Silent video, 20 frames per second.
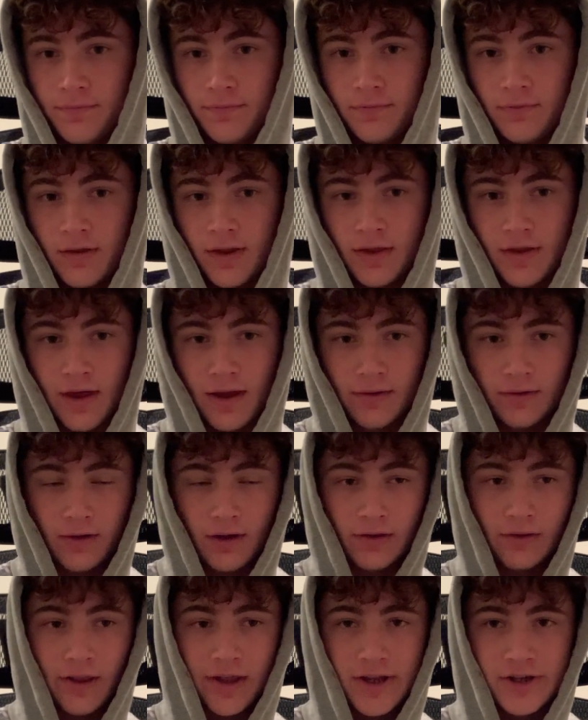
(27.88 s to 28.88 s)
like a
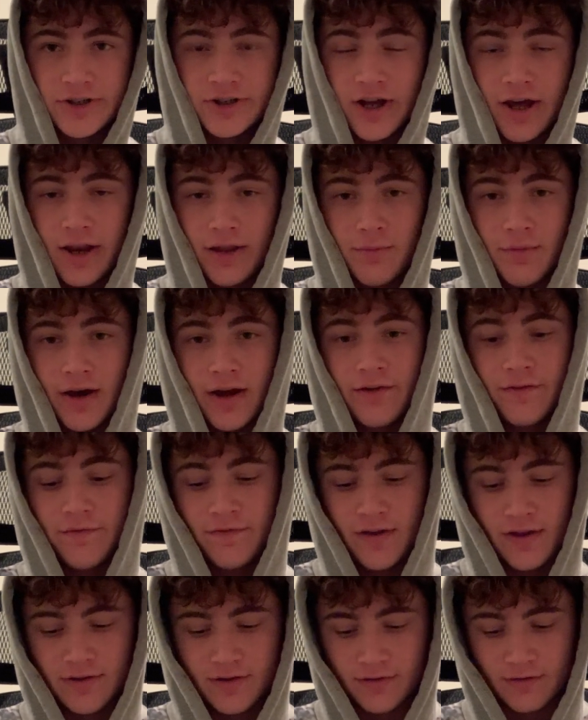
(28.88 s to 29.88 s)
light shining by your
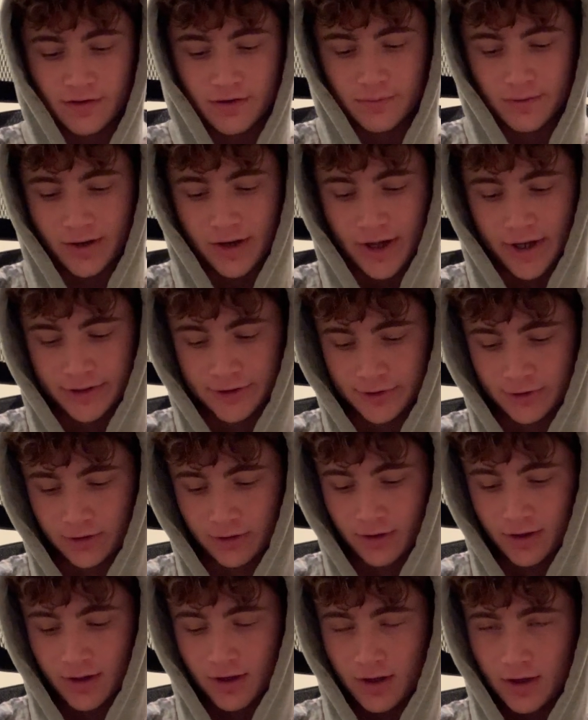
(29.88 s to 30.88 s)
face isn't going to be
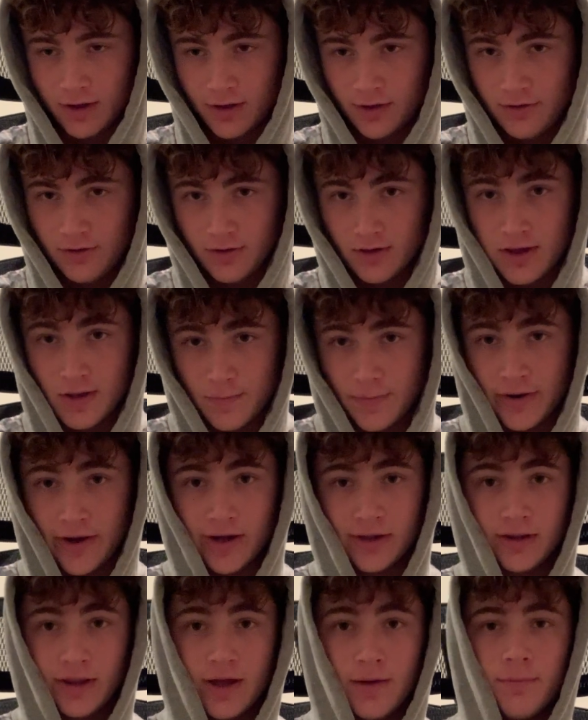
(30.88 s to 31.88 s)
natural. So keep your
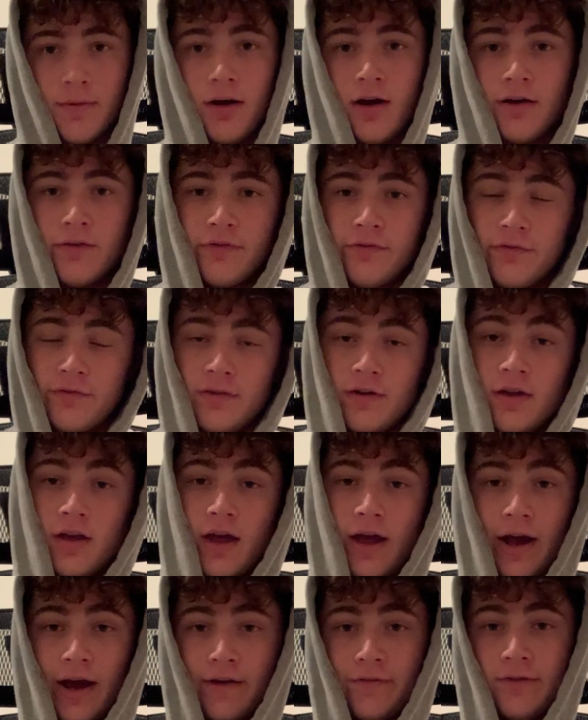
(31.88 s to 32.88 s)
headlamp off
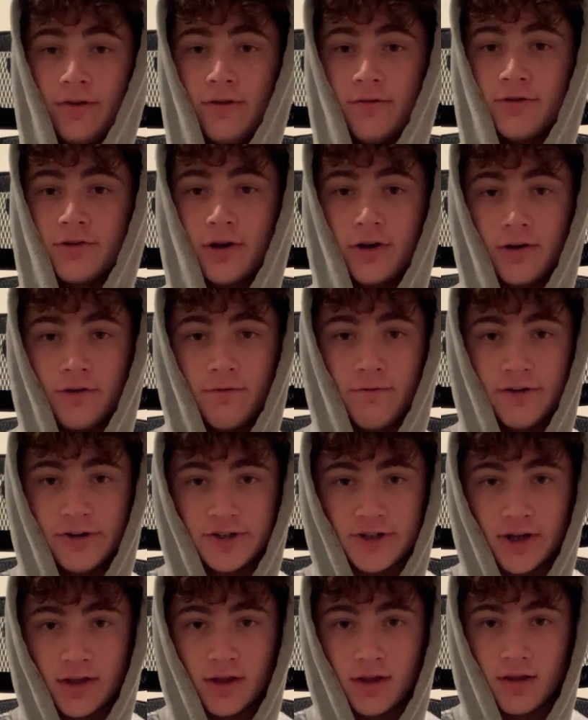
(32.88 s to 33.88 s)
after you've started
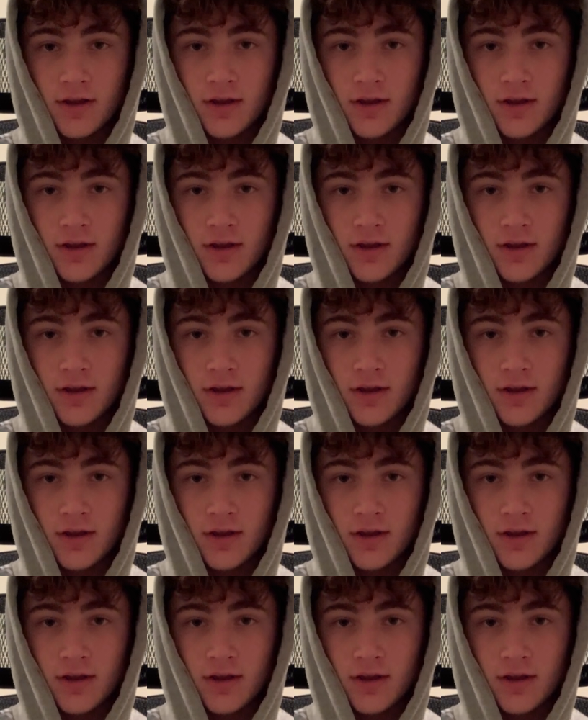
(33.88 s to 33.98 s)
fishing.